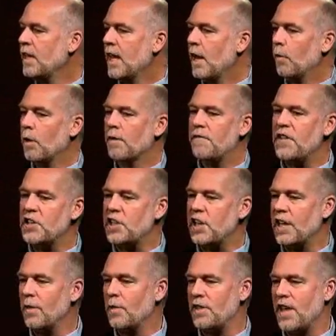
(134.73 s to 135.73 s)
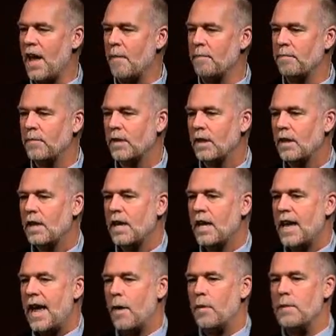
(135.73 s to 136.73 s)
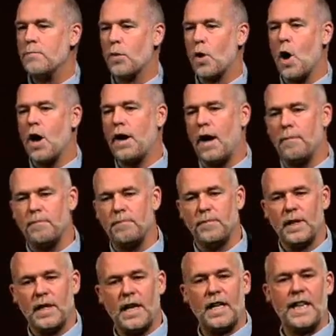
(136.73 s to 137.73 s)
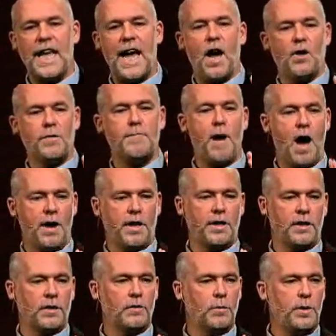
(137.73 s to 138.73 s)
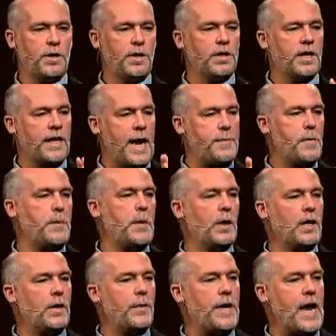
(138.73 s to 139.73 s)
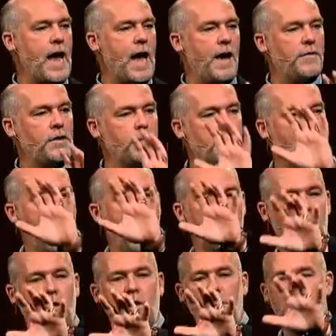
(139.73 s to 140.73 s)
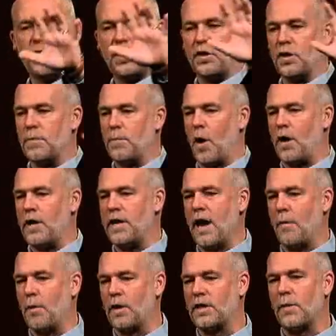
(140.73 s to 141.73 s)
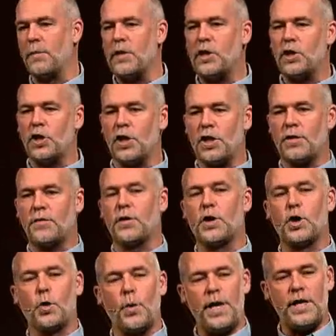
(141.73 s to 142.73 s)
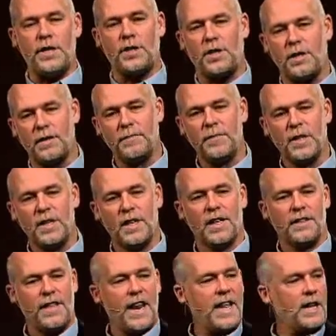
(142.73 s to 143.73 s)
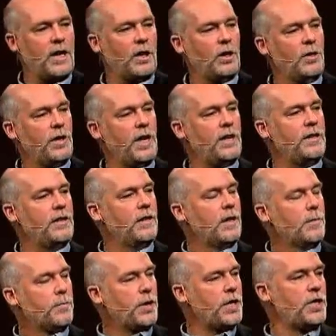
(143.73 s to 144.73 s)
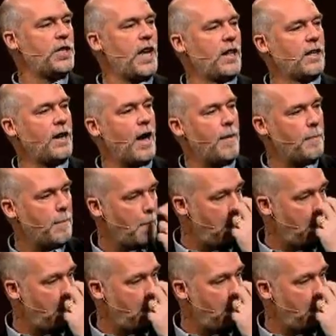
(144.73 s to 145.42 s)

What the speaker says: And we were visiting with them, and we brought up Cloud Monitor, which is a capability we have to monitor these third-party networks. And we searched for tweets that included British Telecom.